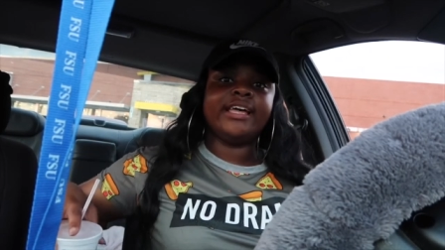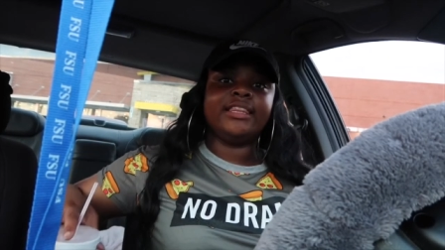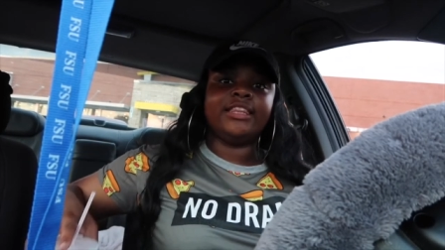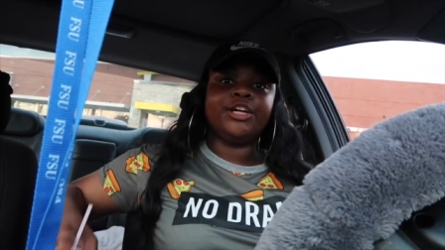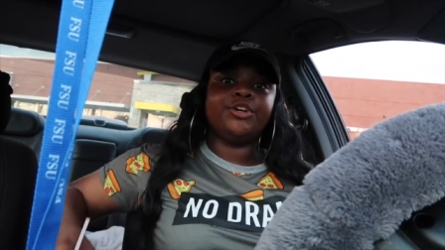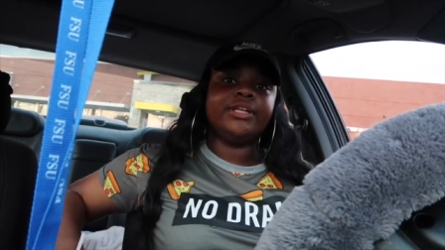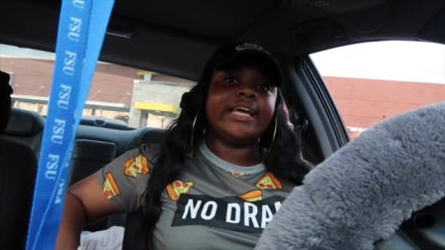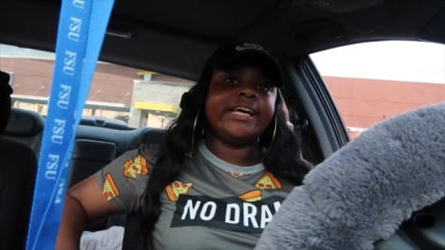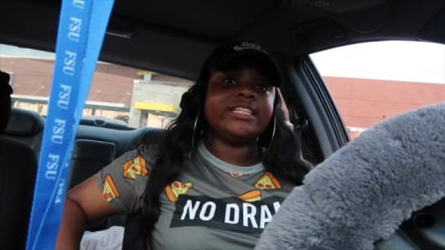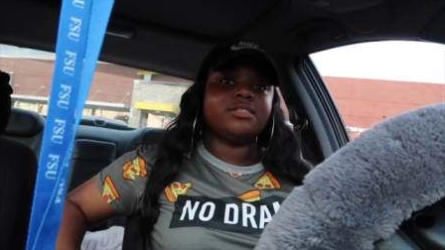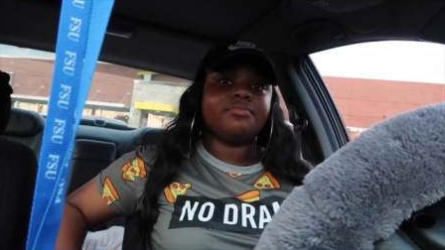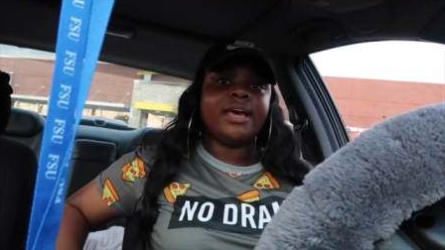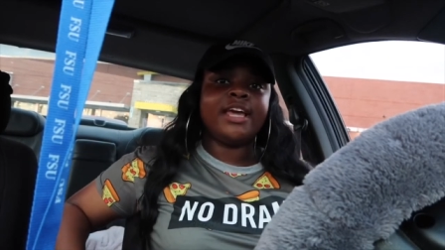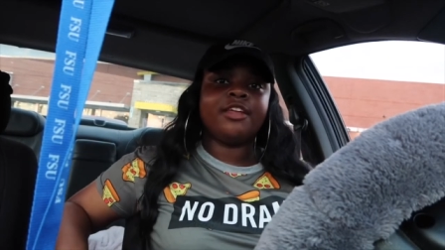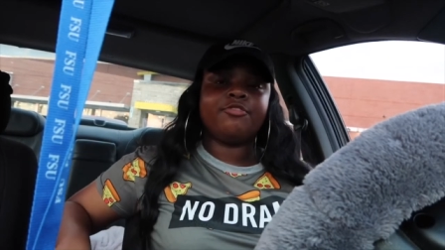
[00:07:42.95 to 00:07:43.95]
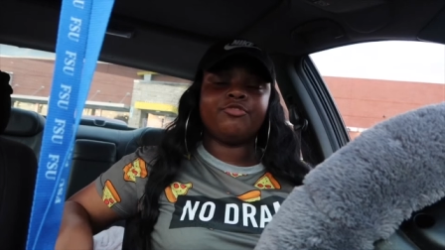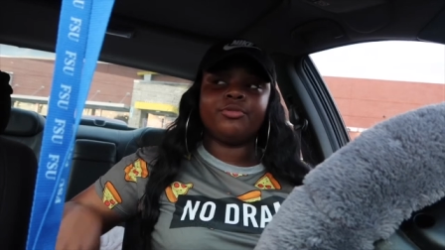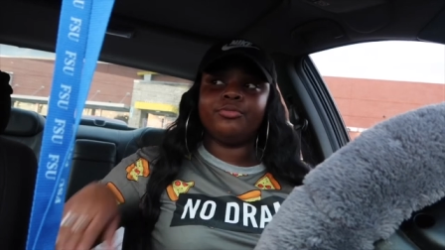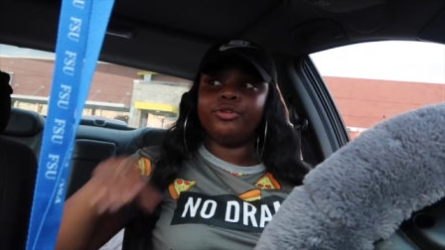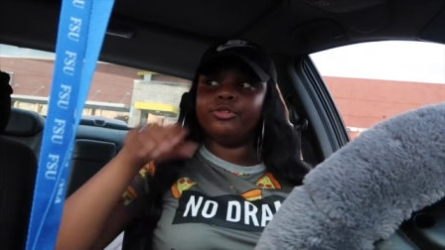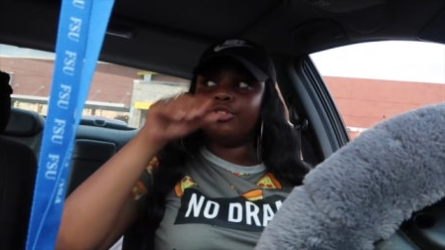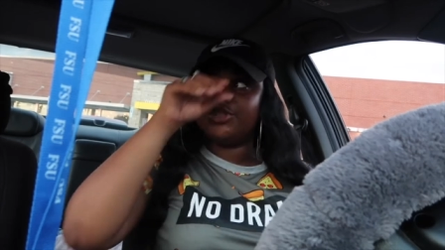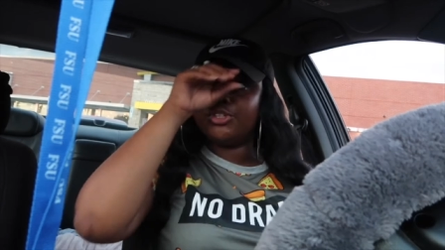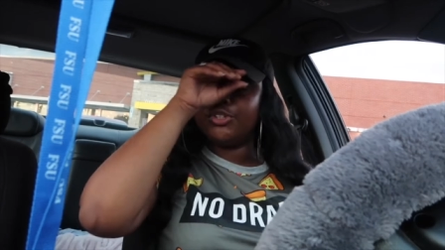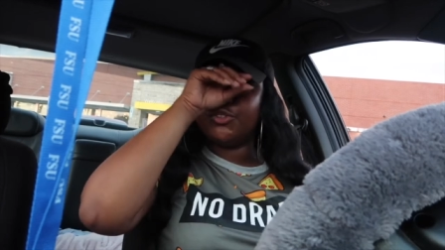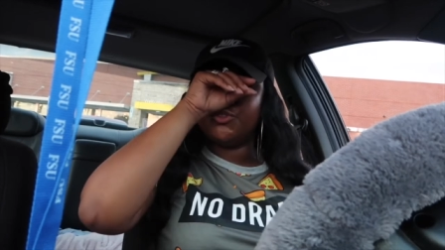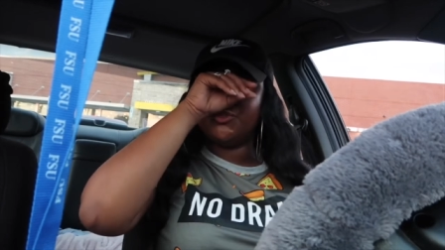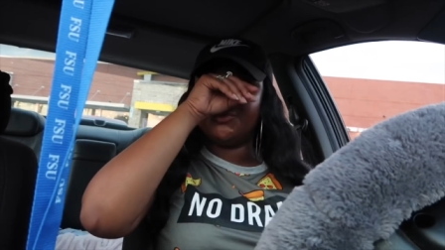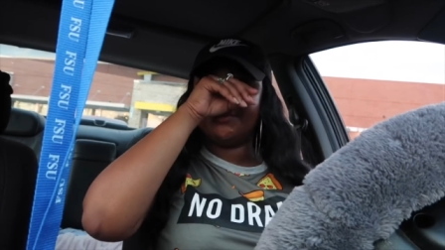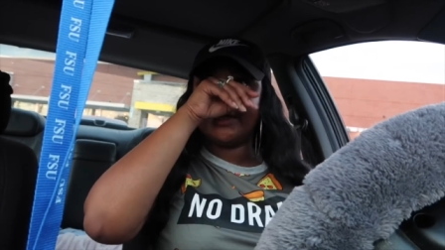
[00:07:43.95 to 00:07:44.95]
literally has made it from
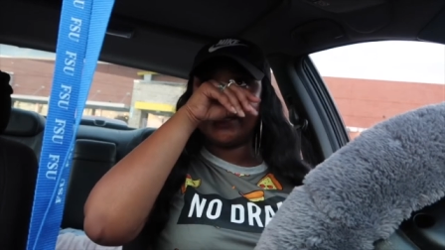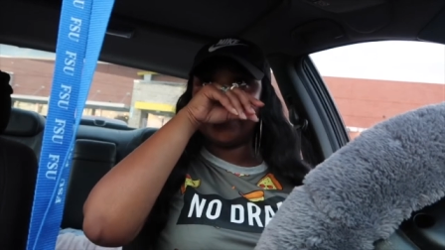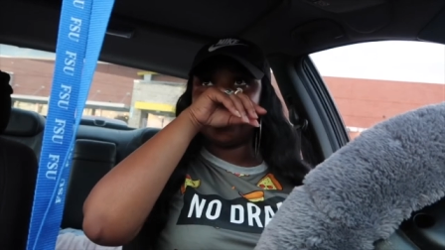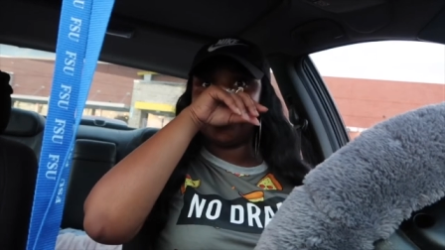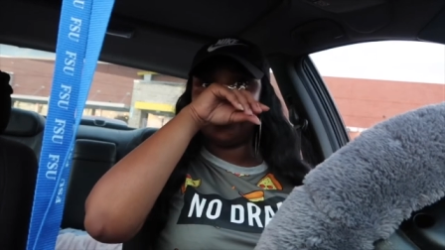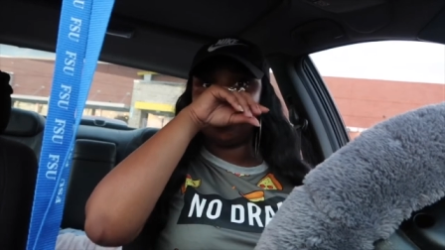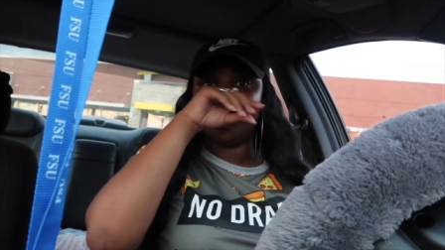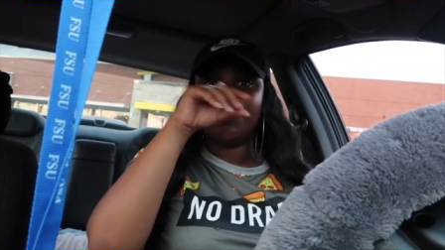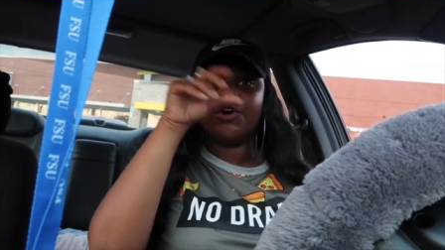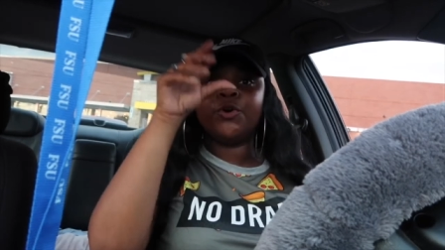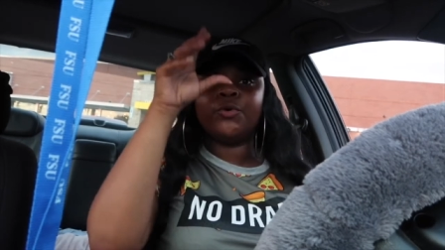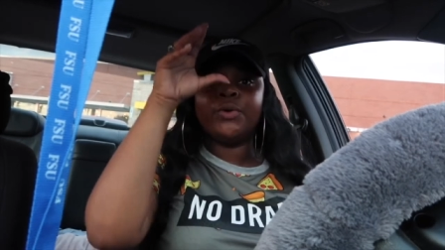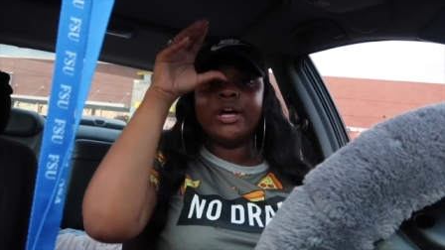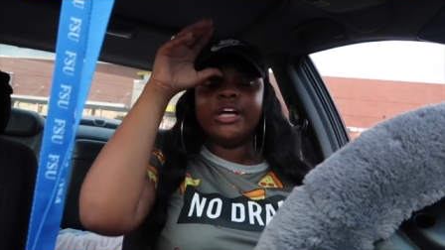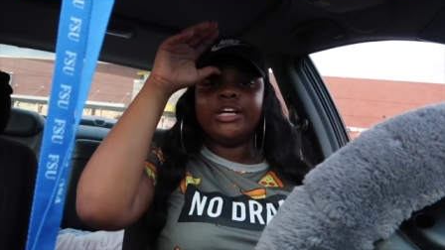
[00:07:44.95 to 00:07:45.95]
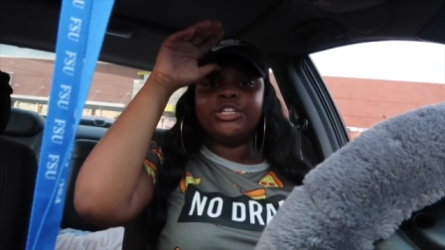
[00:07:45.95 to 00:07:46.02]
YouTube and you know